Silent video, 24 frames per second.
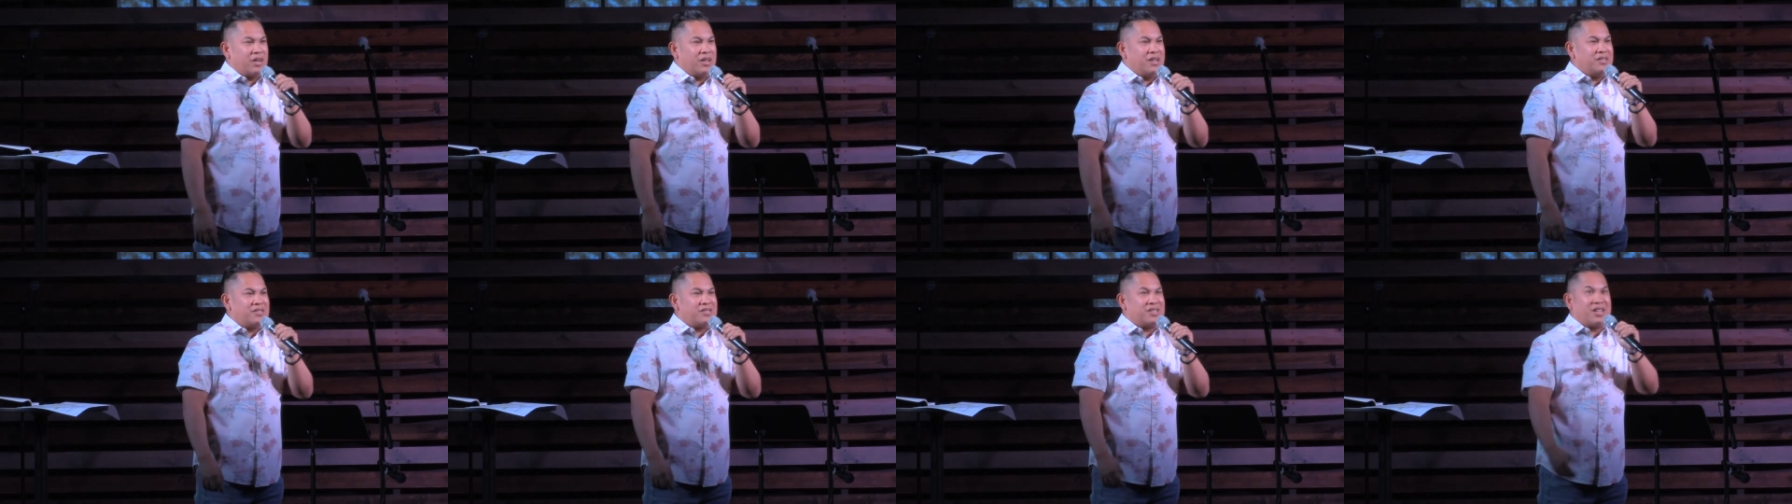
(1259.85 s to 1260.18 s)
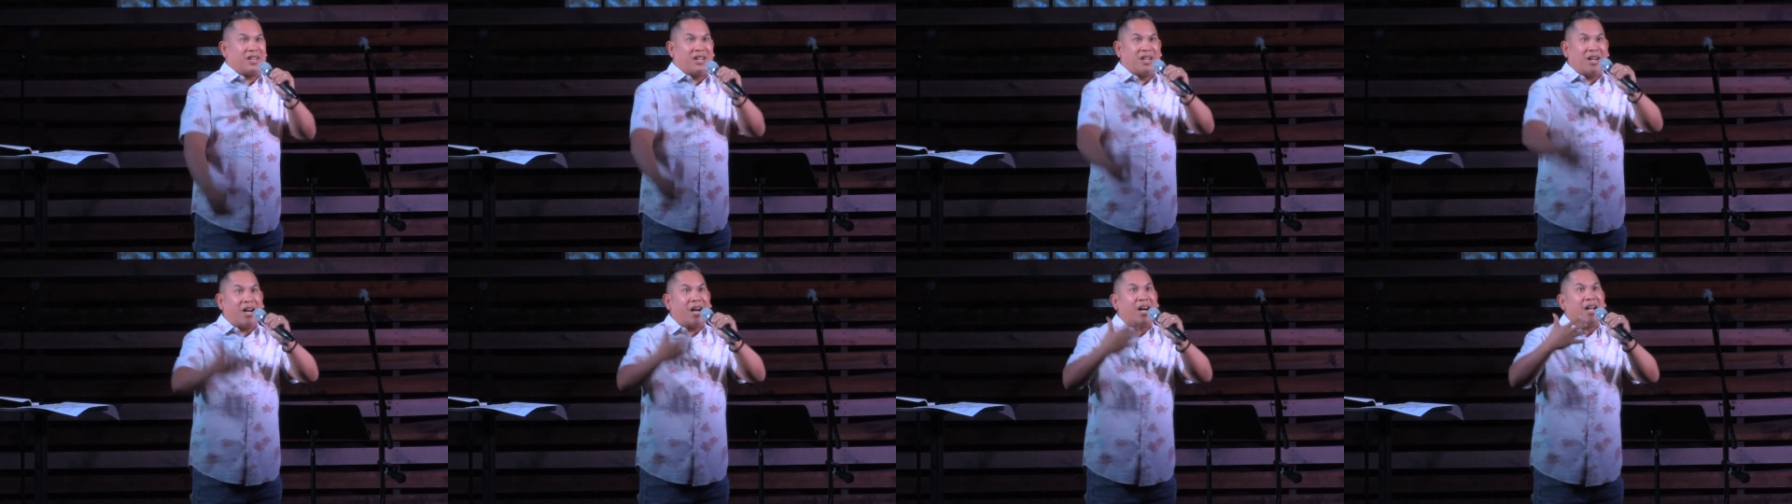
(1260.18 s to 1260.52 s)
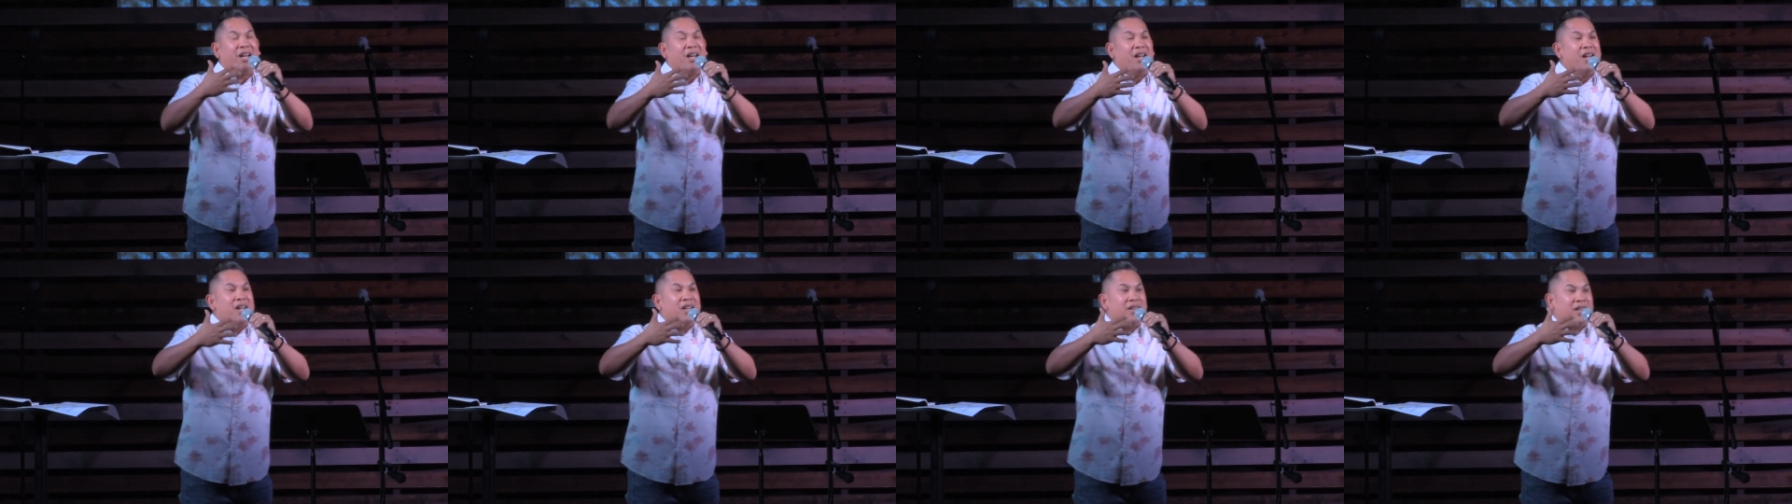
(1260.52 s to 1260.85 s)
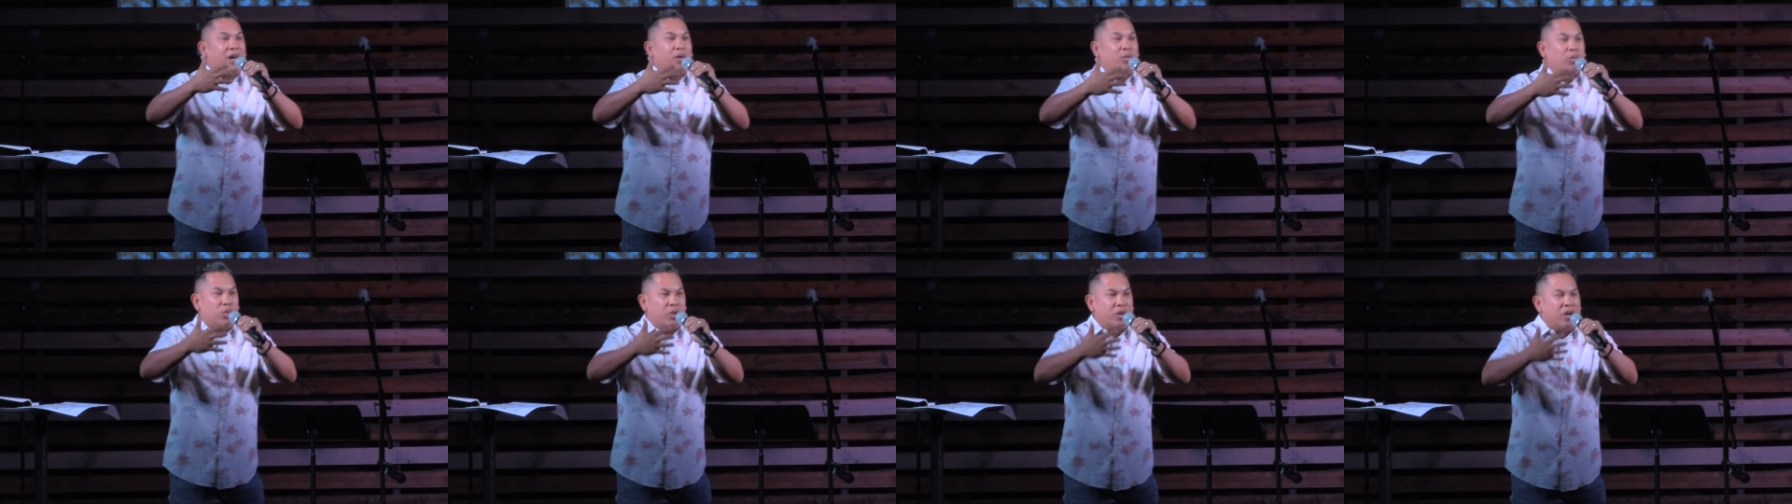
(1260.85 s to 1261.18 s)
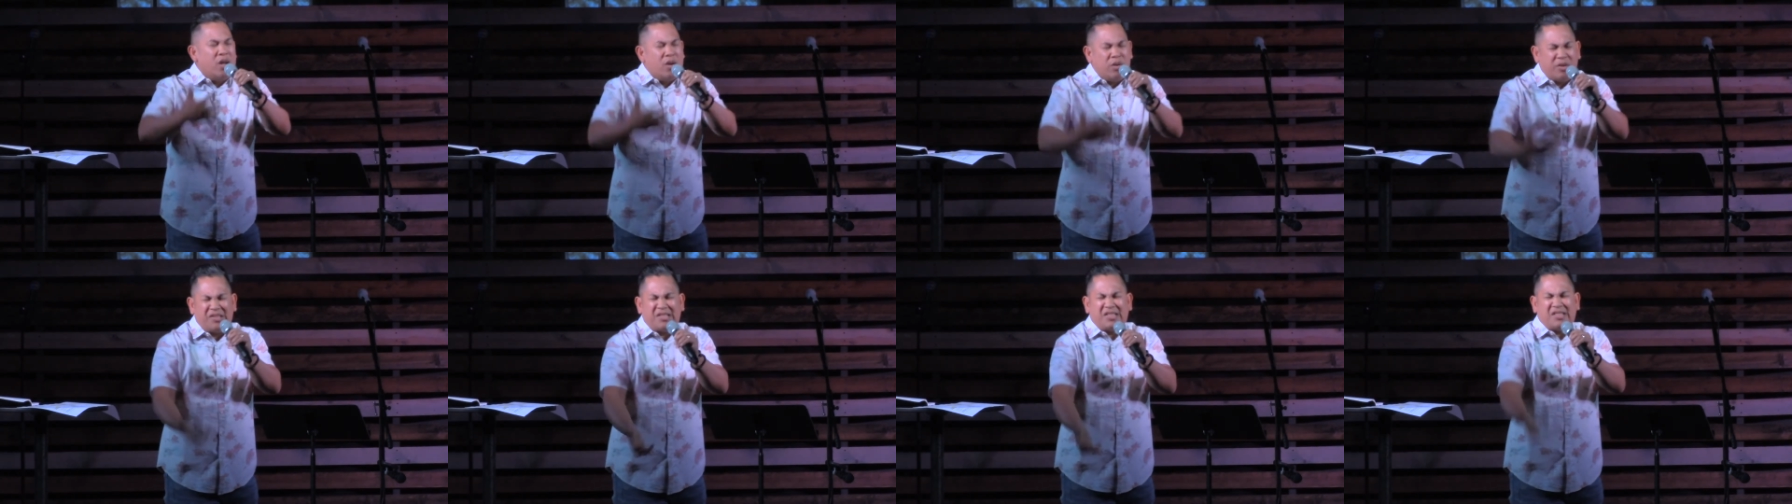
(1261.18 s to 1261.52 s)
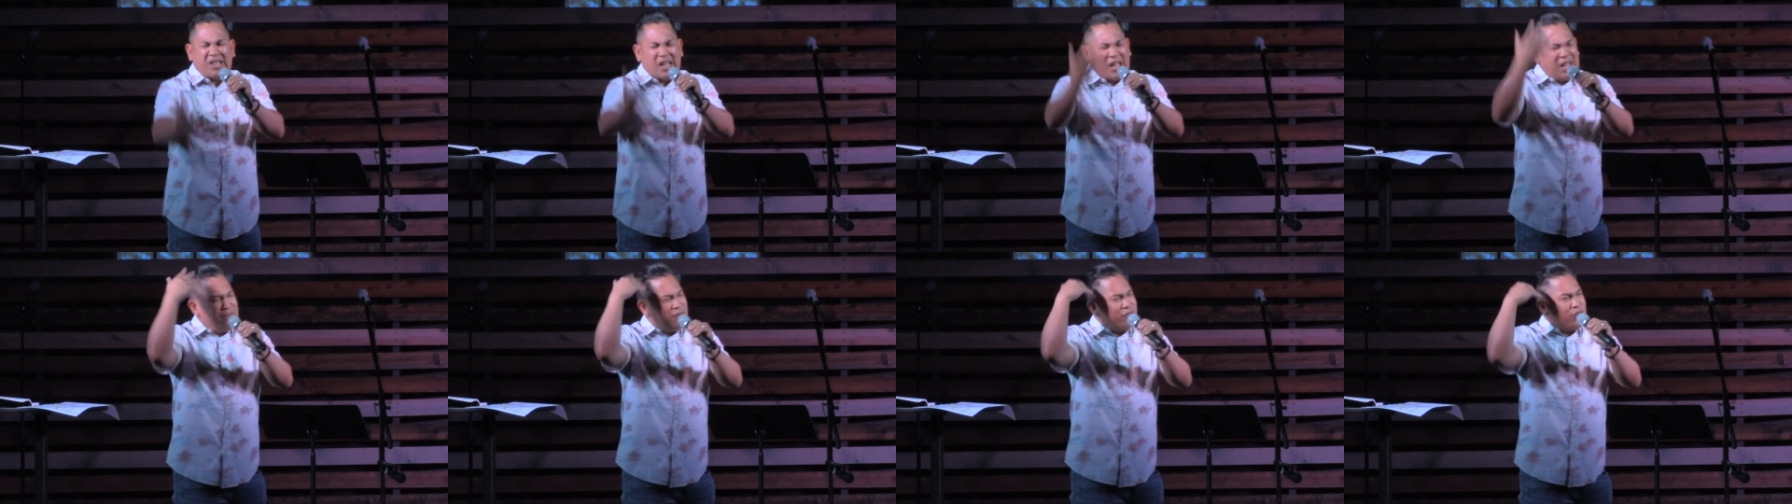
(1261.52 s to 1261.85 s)
He's the God that would
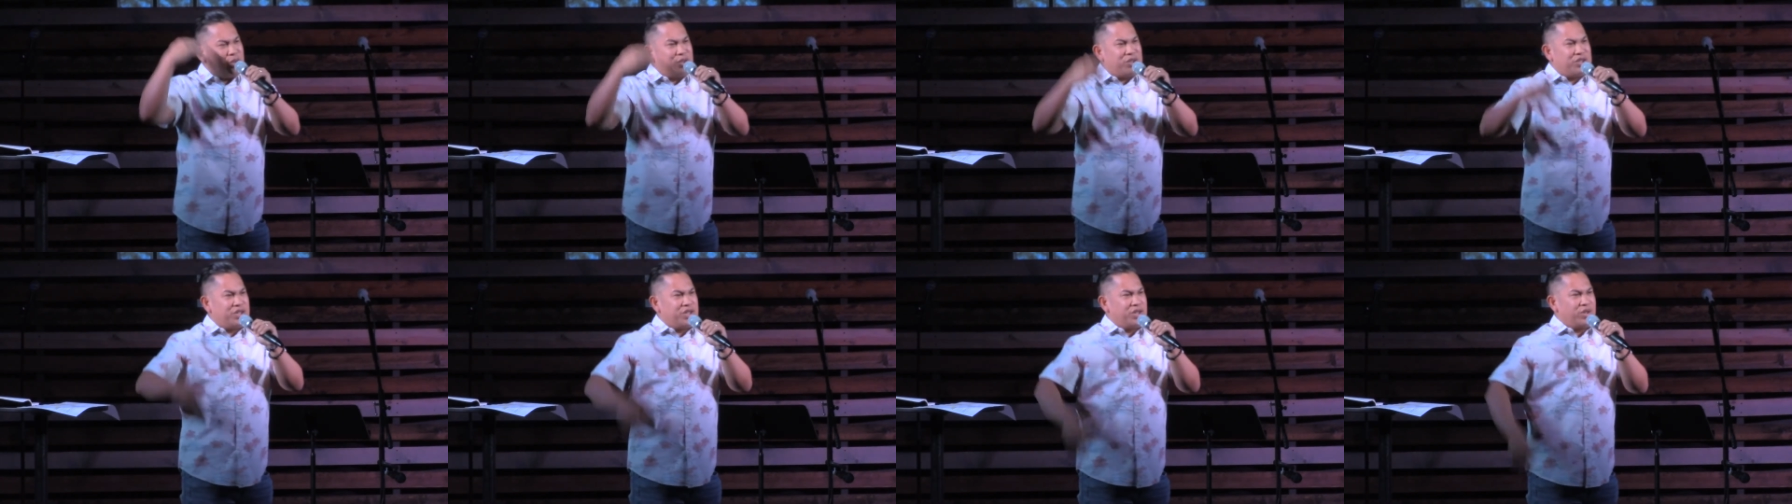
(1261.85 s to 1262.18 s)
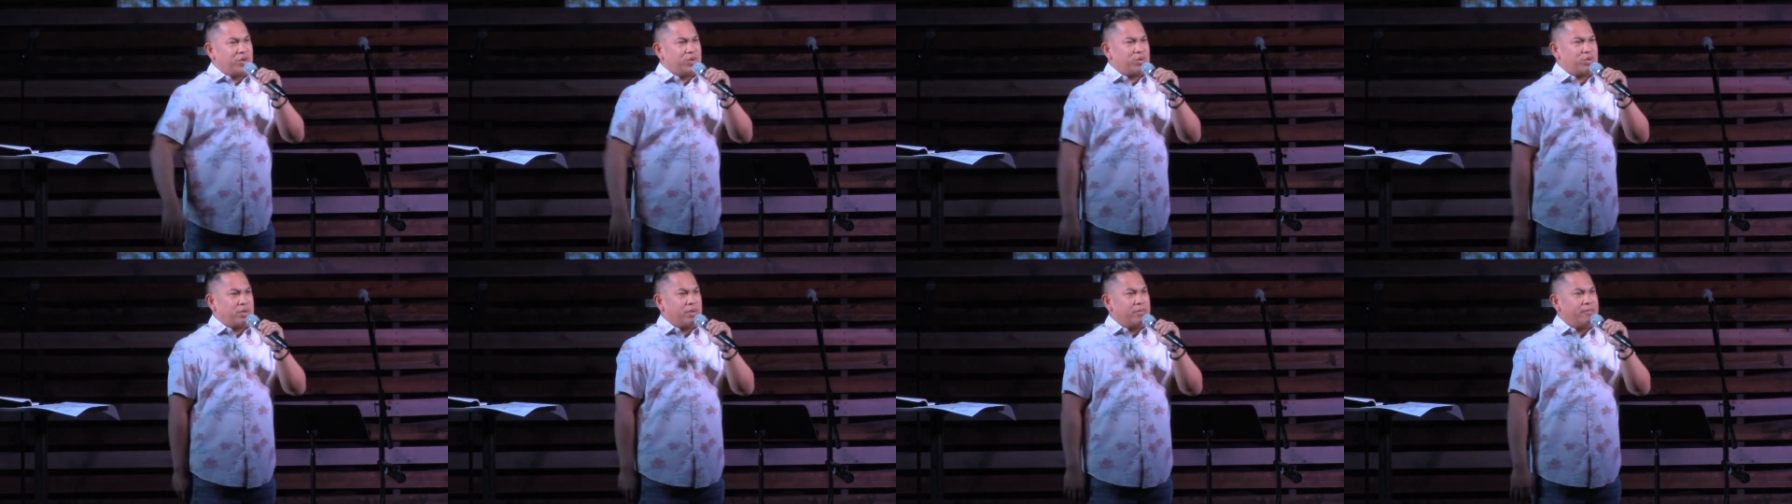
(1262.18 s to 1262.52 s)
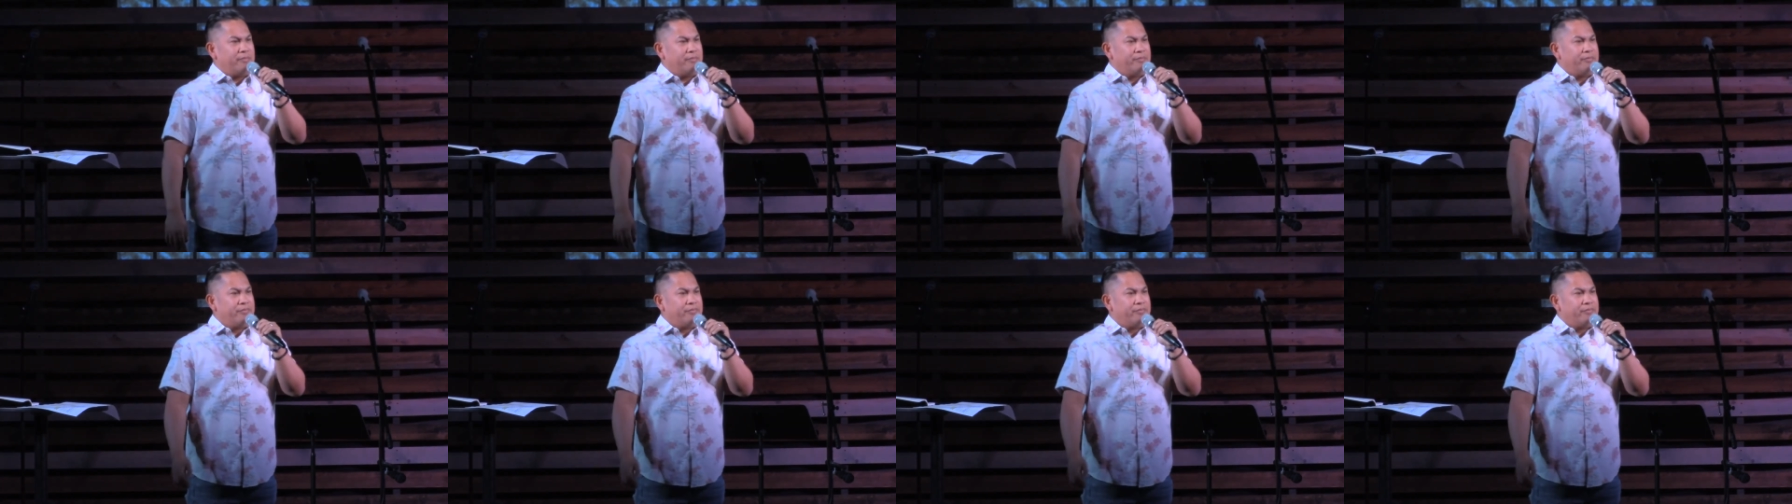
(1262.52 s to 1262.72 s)
save your children.